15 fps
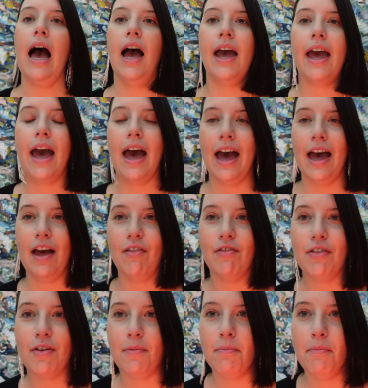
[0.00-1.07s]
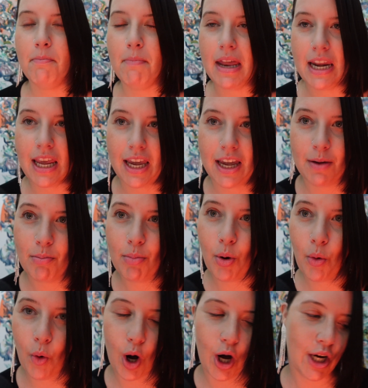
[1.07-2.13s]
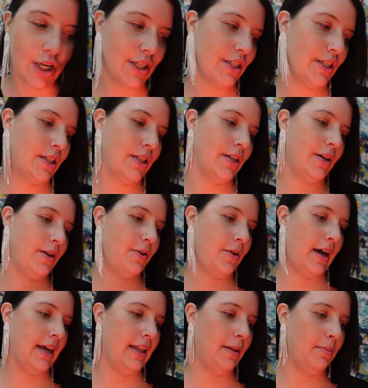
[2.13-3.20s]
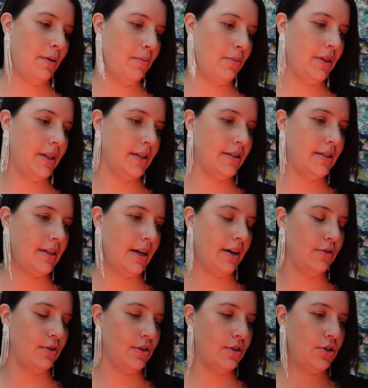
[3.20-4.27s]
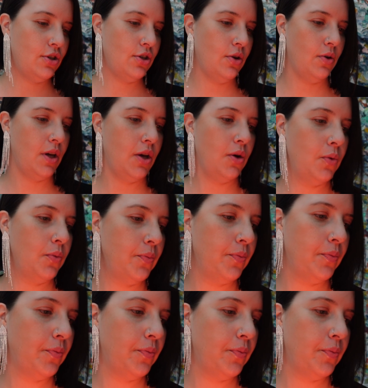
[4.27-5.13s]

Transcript: I have mini pores. Okay, let me put this down and show you.